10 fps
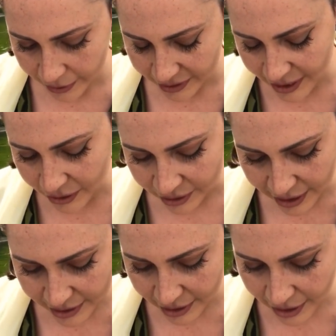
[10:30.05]

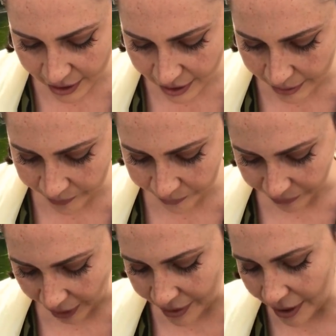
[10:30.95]
synchronicity,
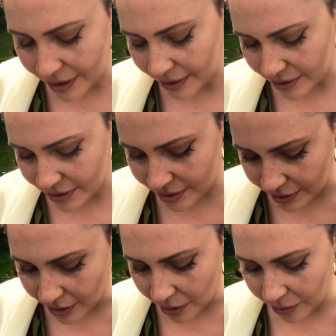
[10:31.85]
and then there's,
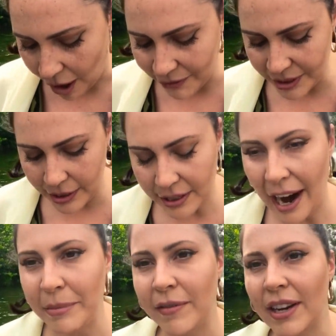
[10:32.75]
you know, obviously the
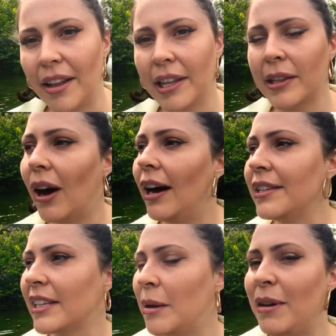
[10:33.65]
times of death and
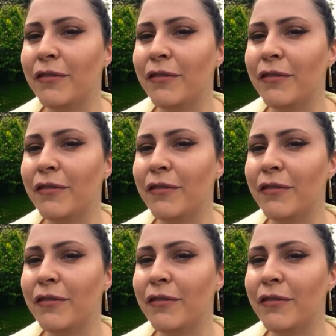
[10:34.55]
loss. It can be